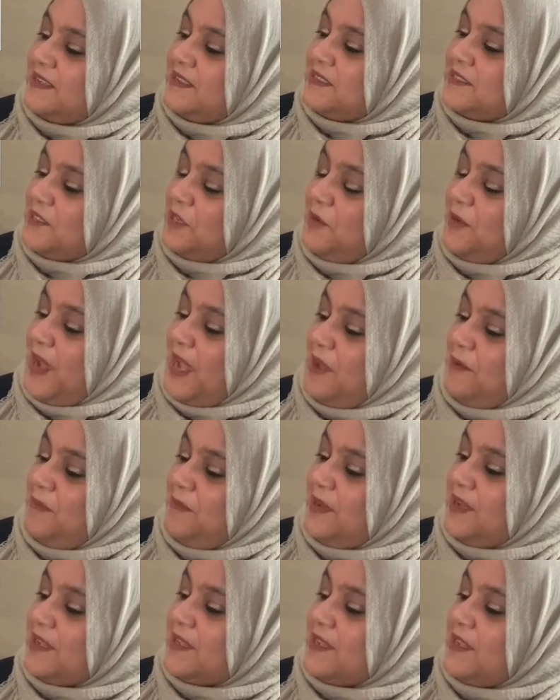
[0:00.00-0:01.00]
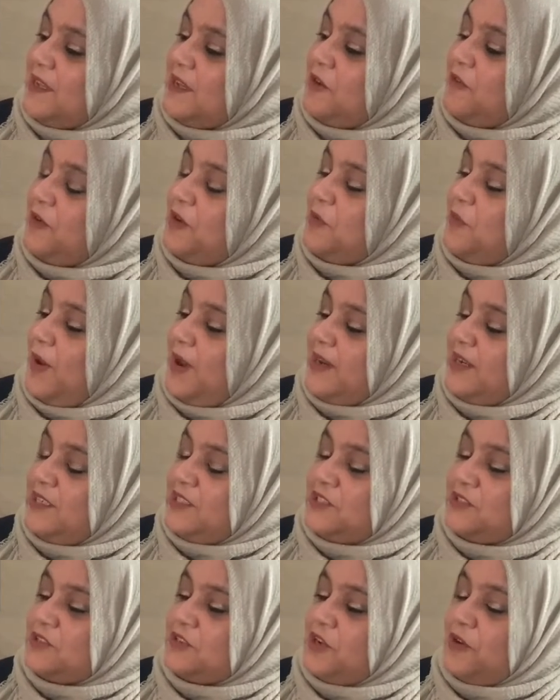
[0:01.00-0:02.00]
So Ahmad, we
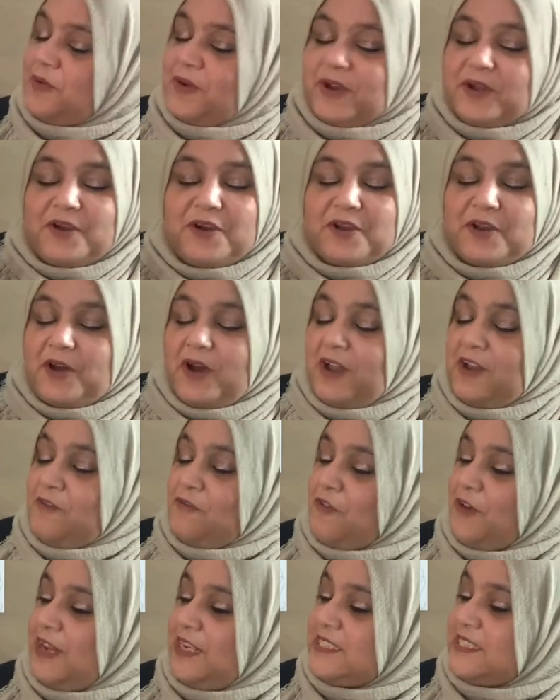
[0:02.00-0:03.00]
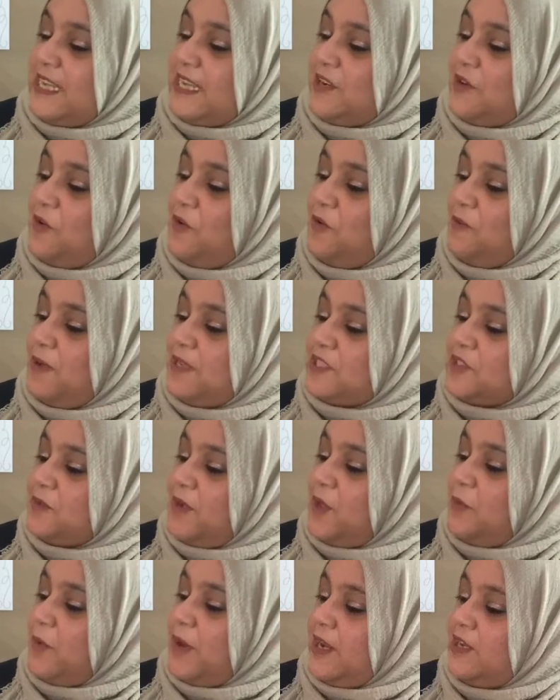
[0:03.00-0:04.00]
wanted to know, all our friends at home as
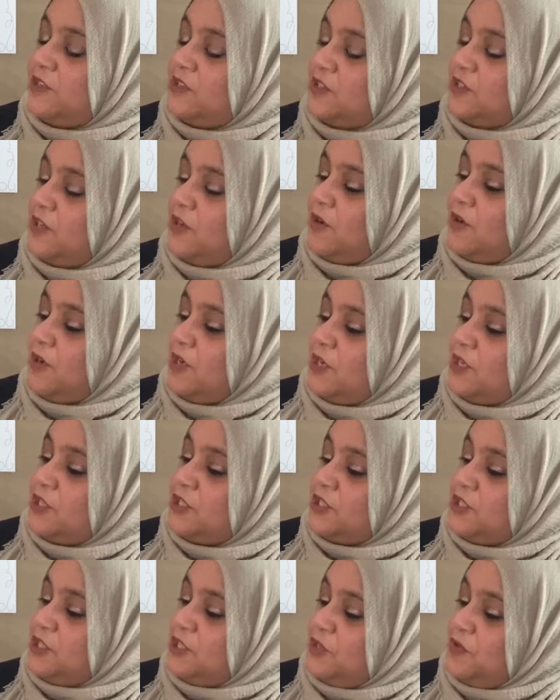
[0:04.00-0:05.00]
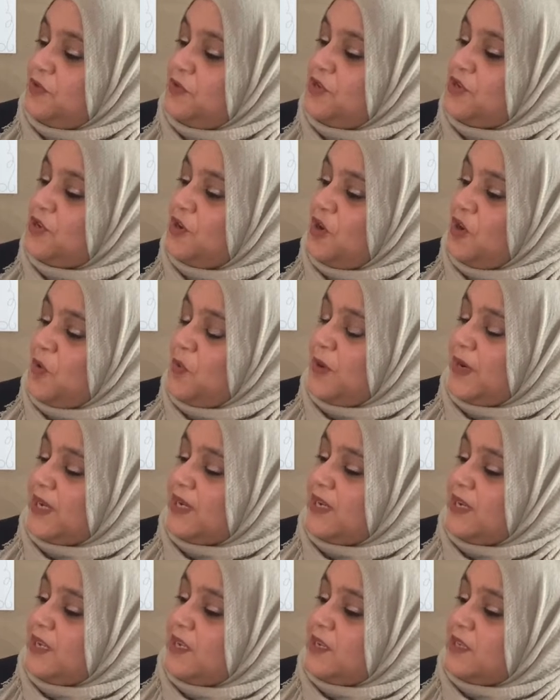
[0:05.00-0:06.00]
well wanted to know, do you know
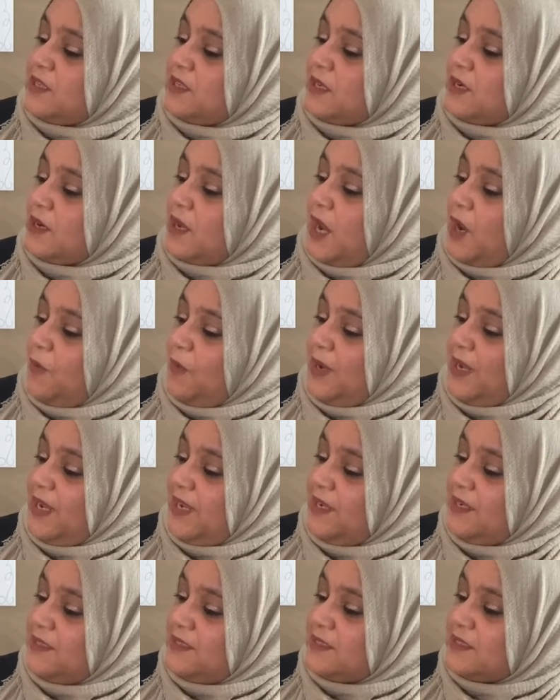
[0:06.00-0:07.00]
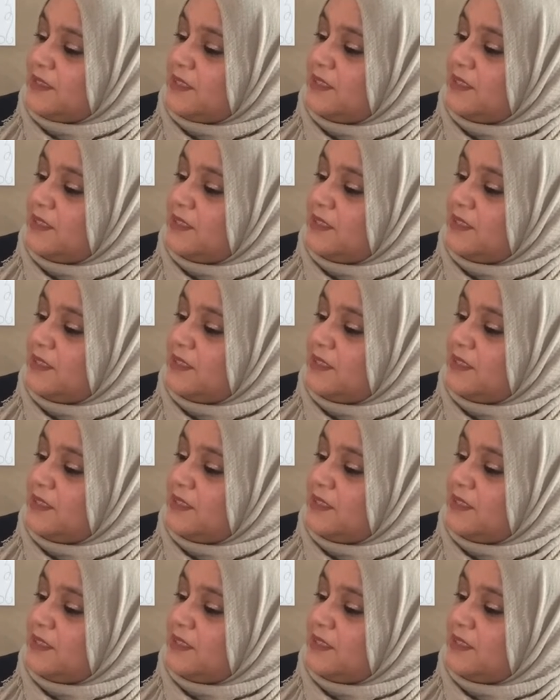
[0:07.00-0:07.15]
what Tarawih is?